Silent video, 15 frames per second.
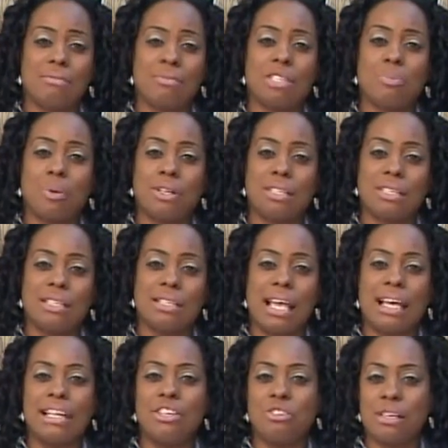sponsors
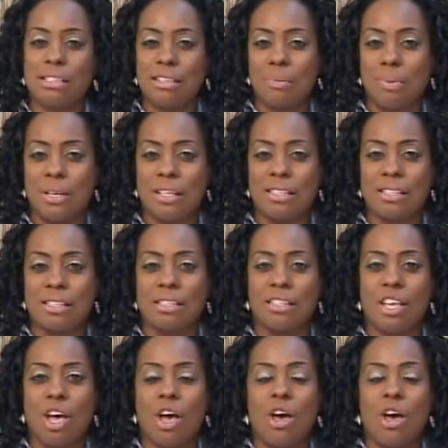and interested persons